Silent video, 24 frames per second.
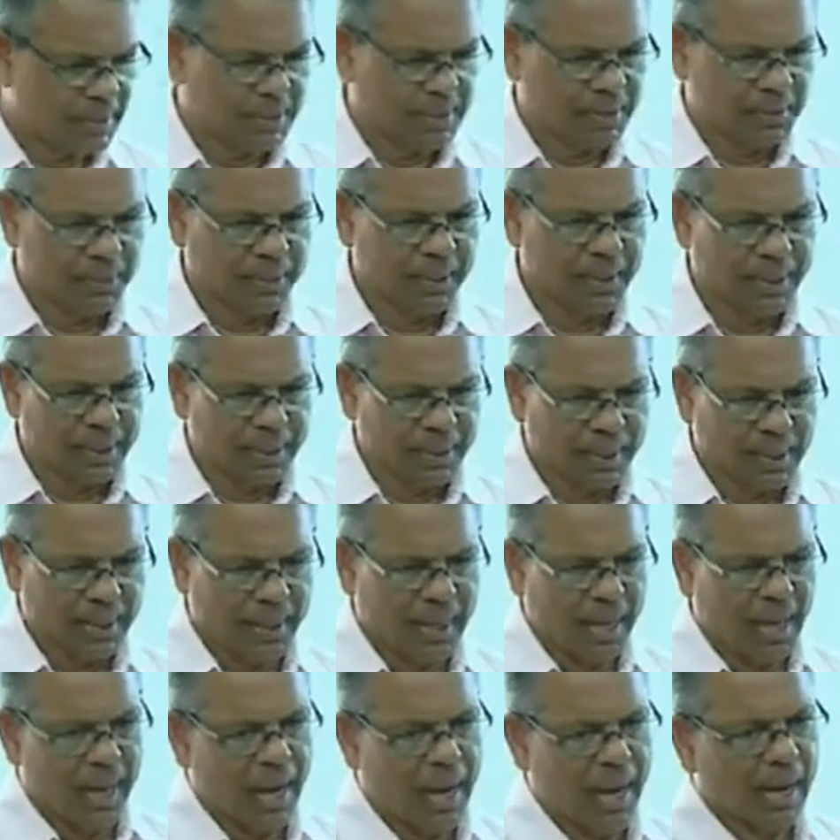today,
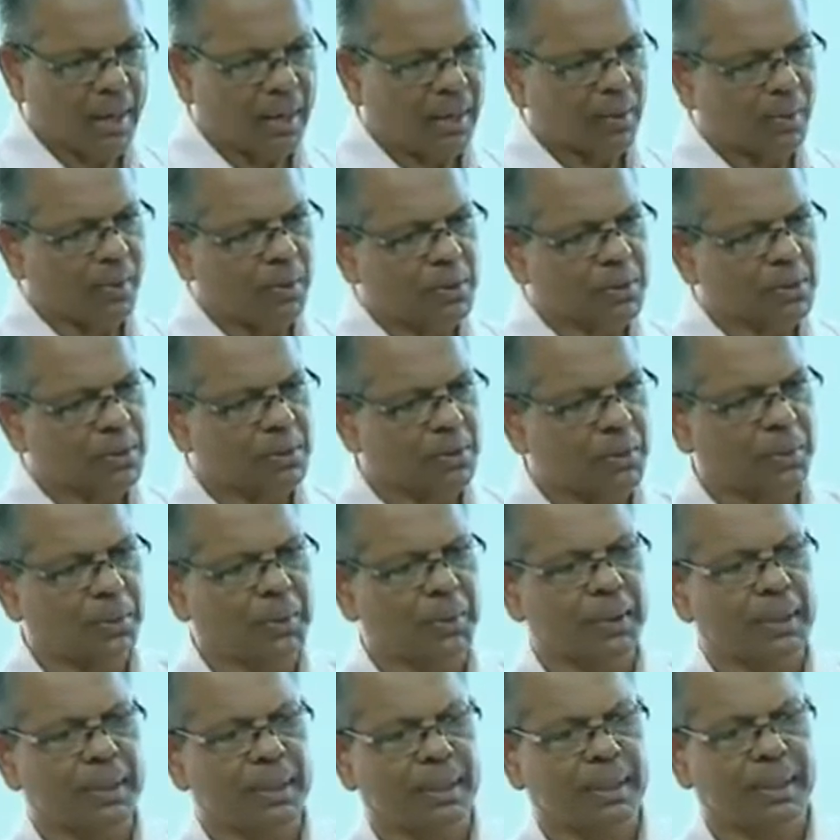and
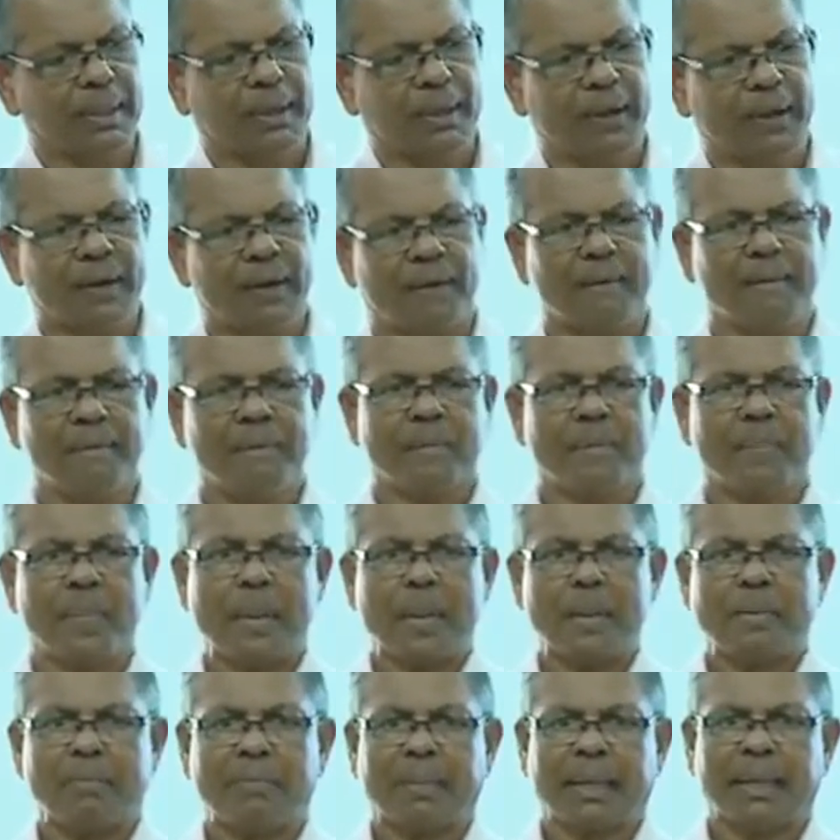also
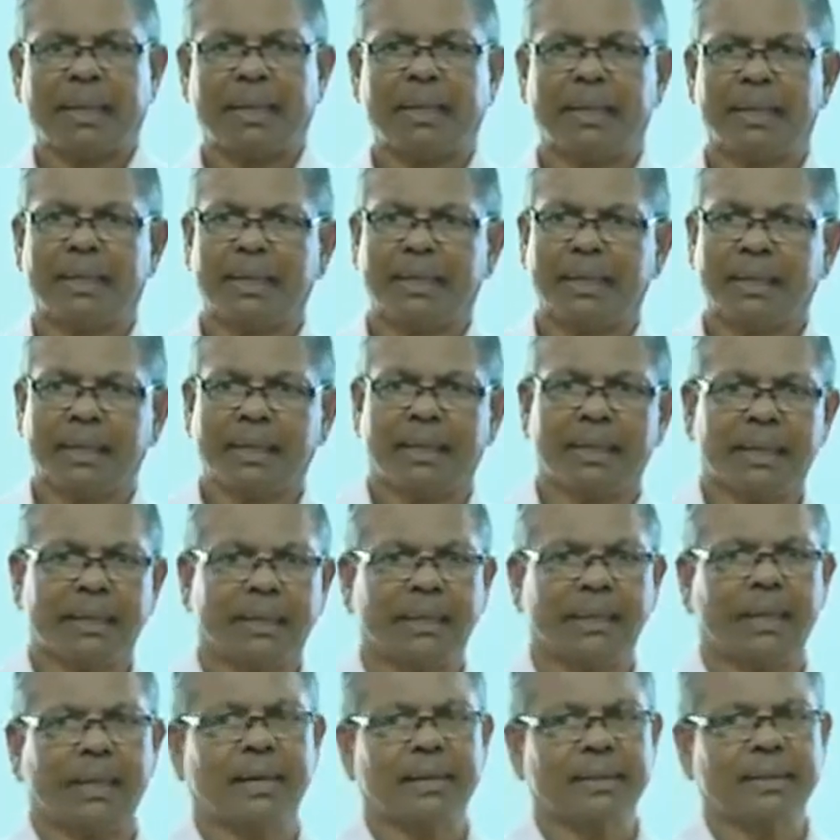in
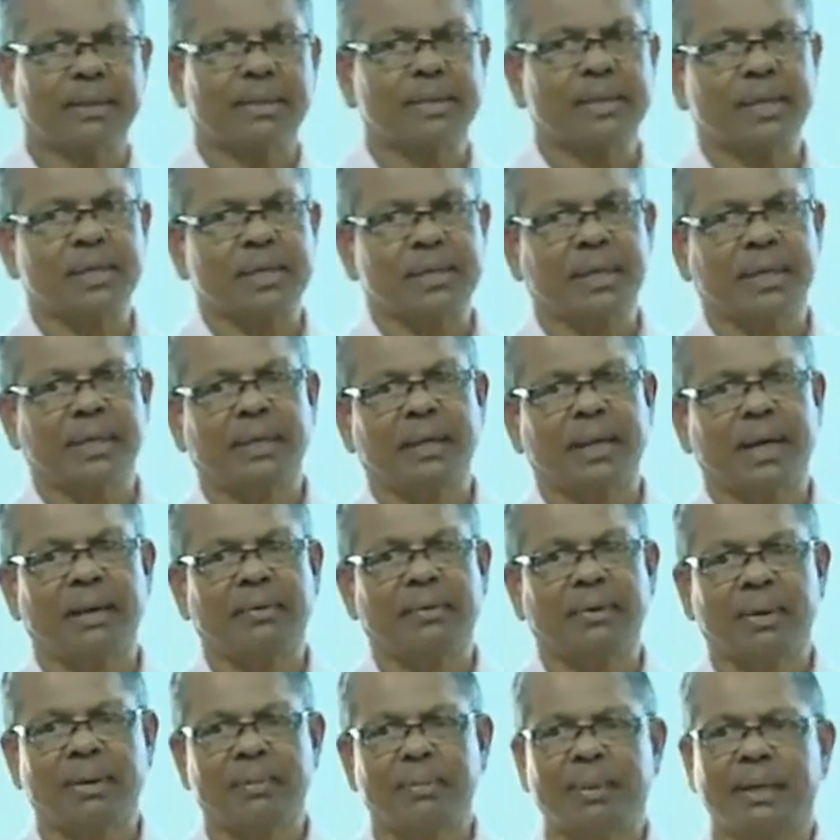another session I
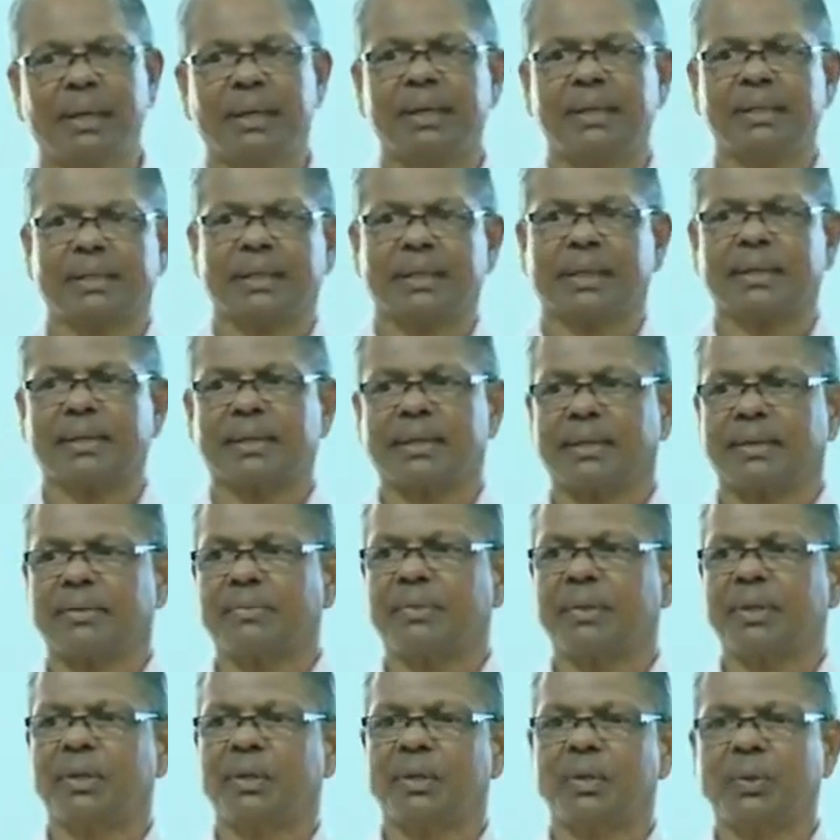will be discussing
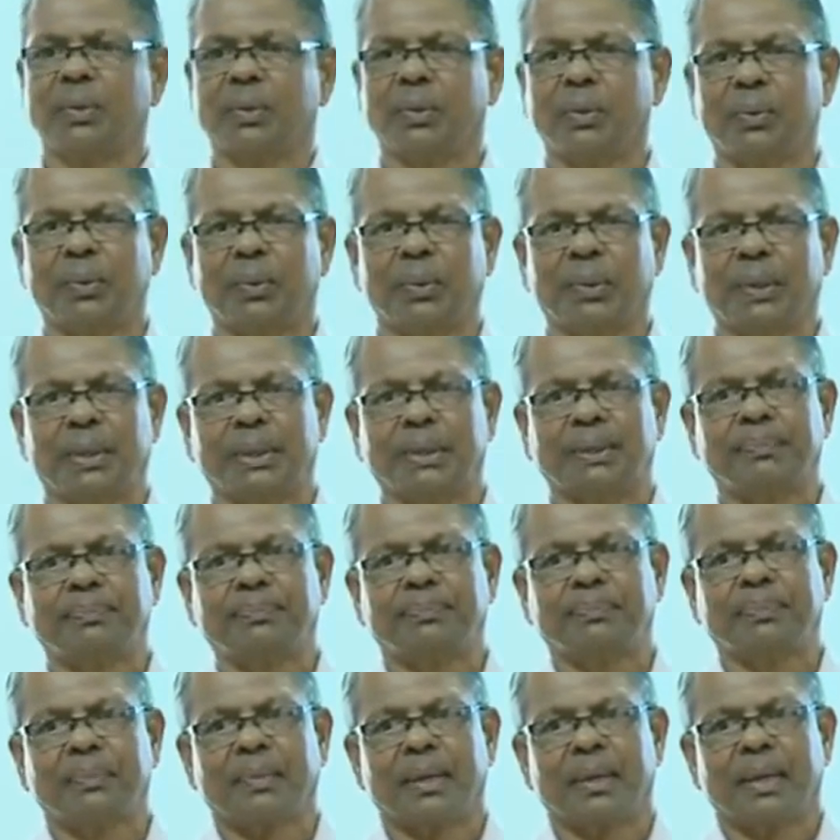with you
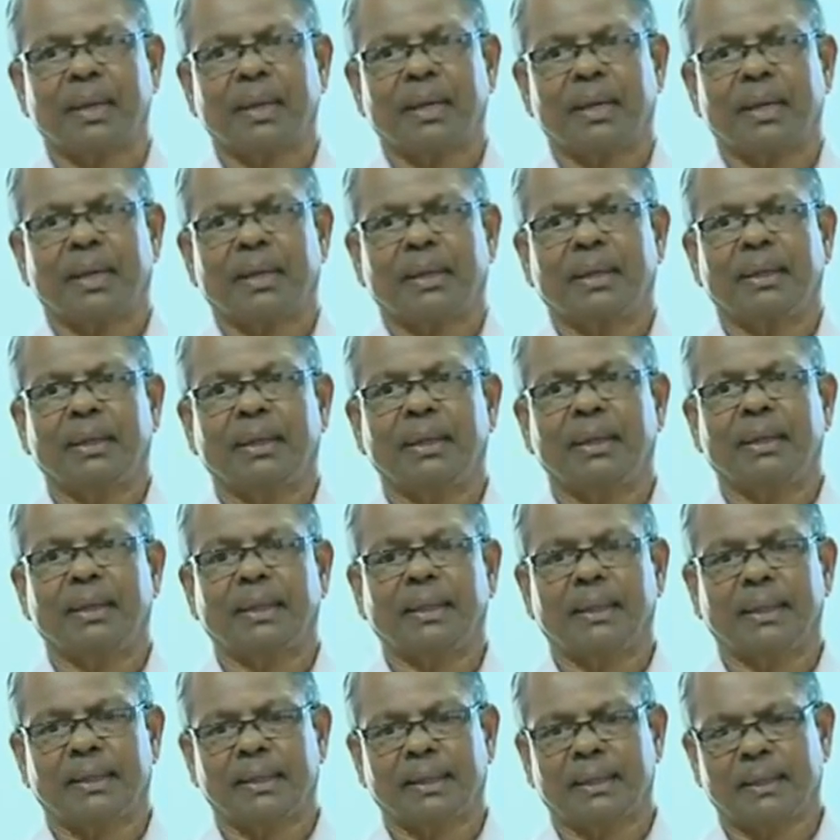
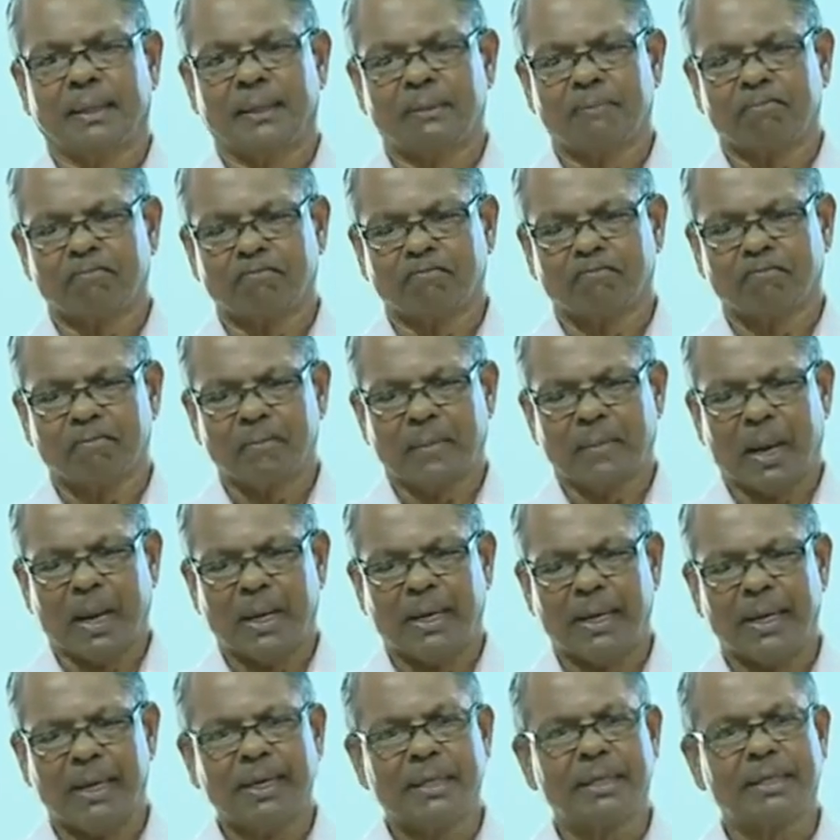the
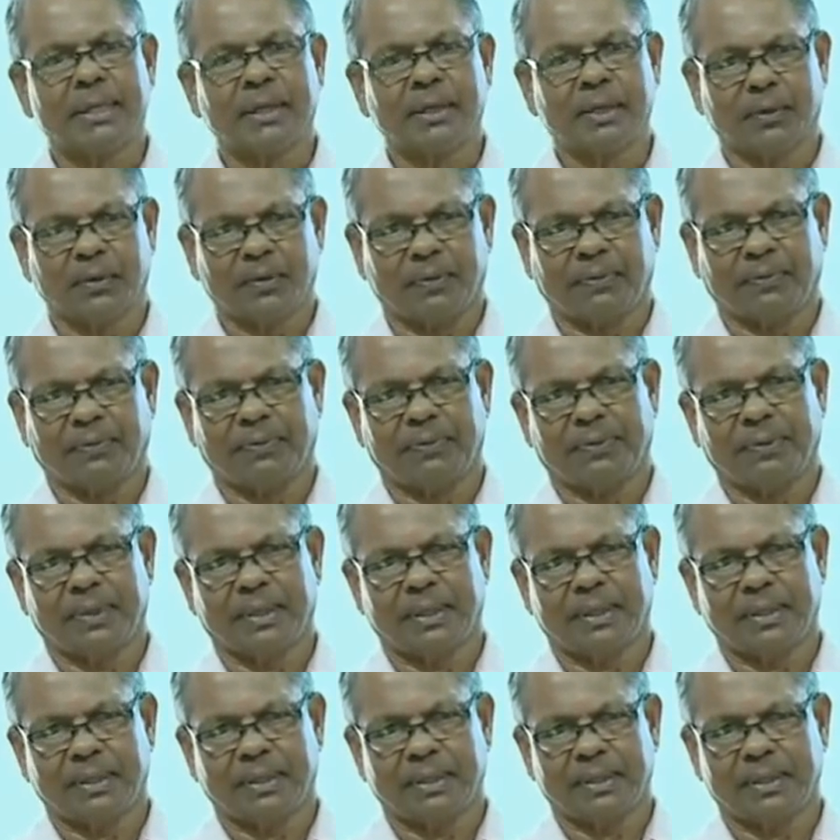nature
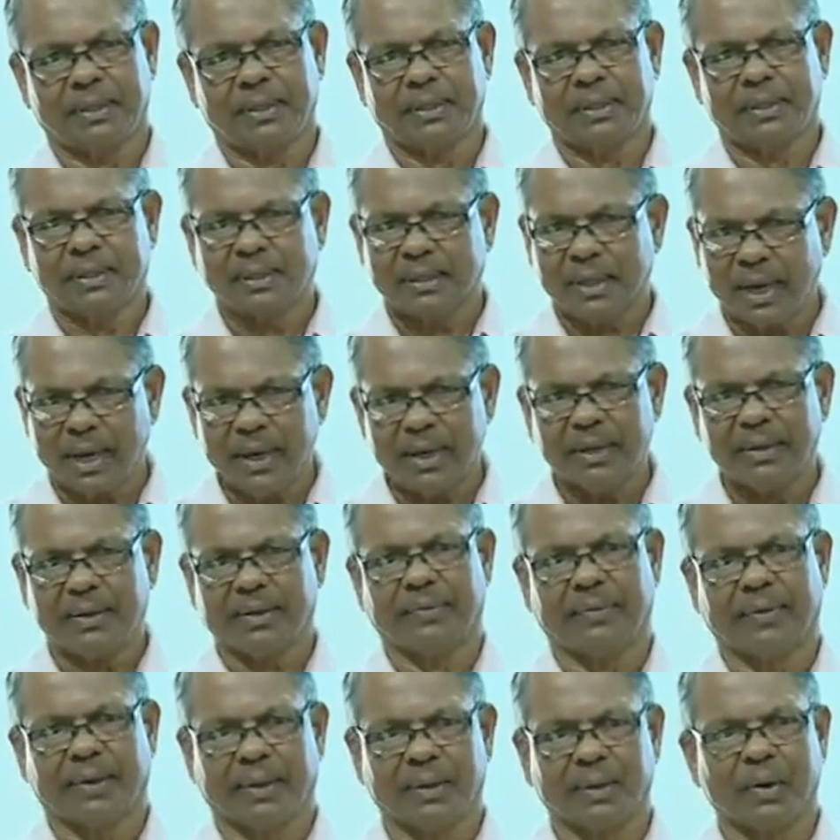of
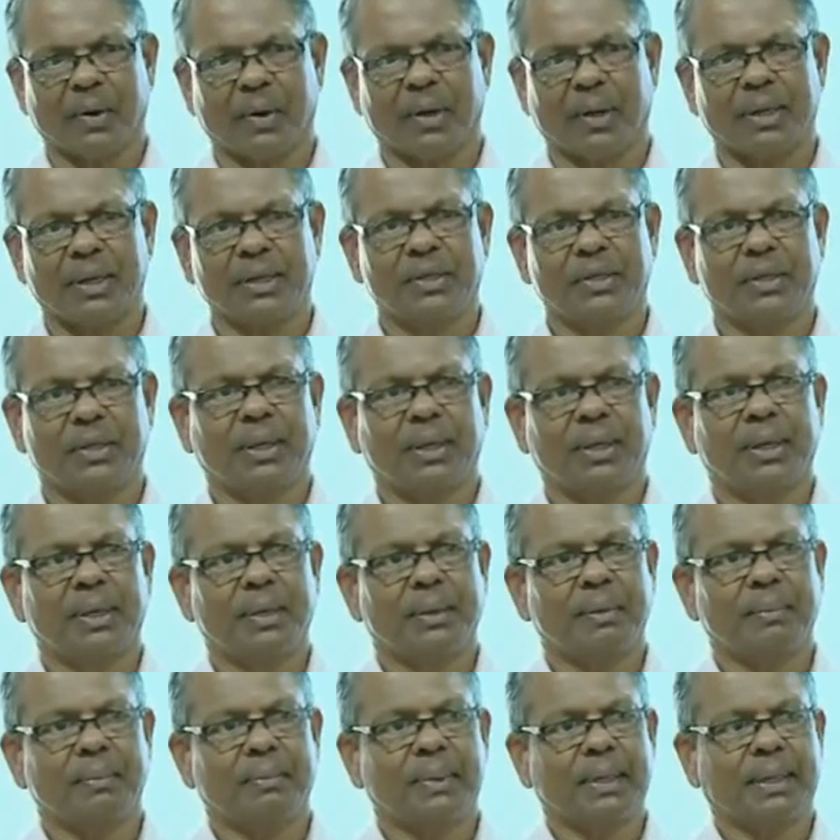scientific knowledge,
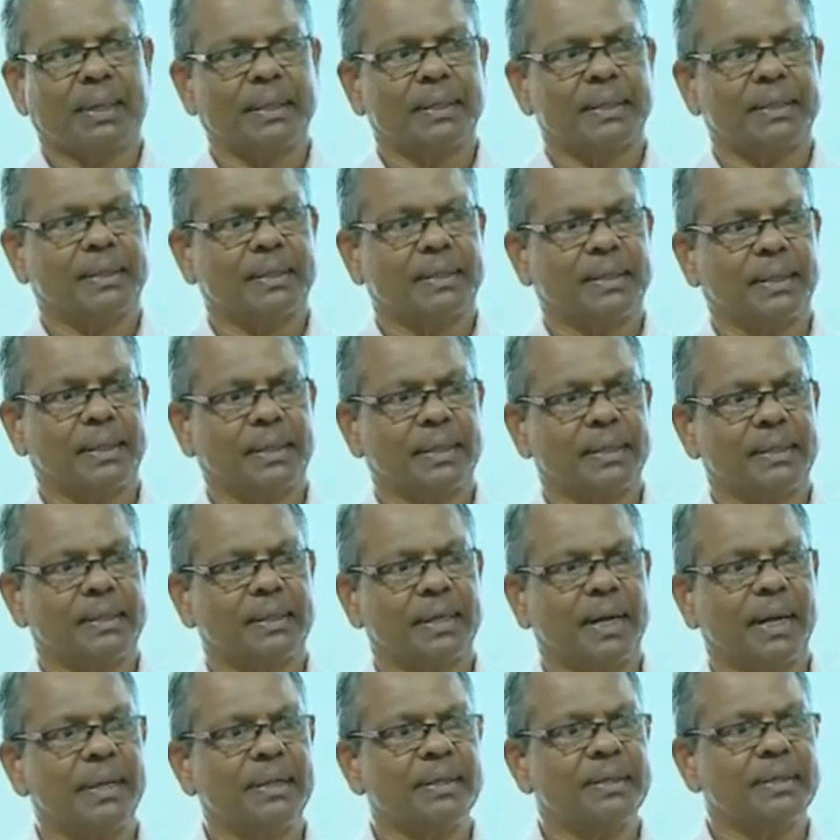because
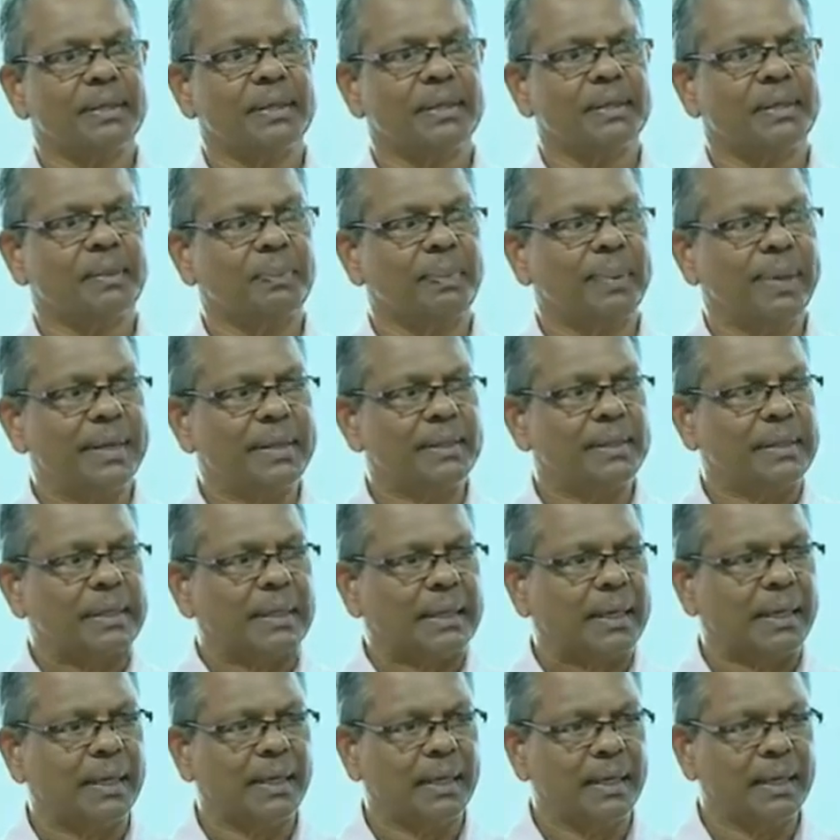science is
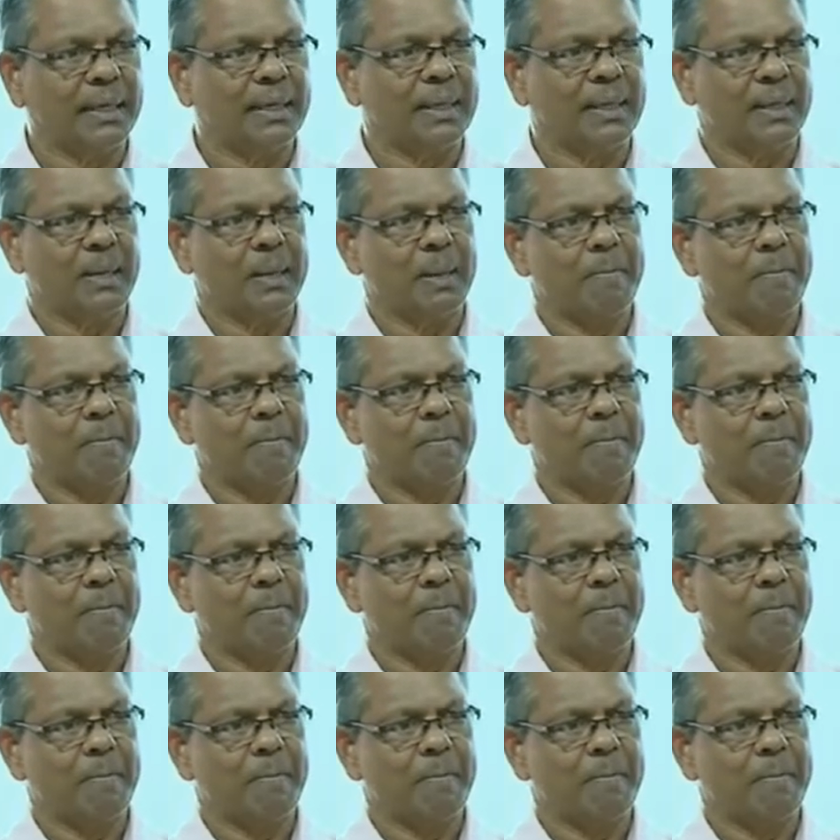basically